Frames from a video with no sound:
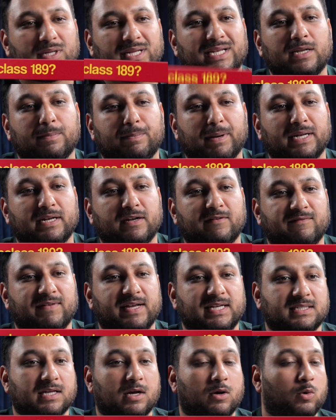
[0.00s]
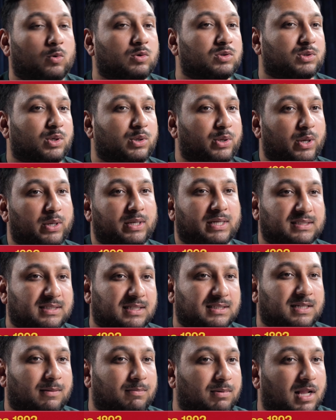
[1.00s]
Independent Visa, also known as
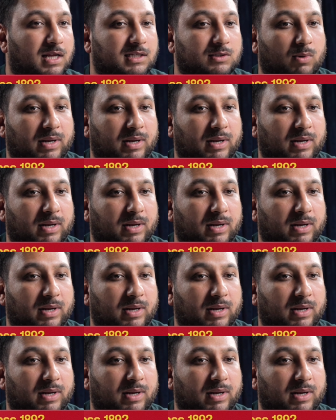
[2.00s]
the Subclass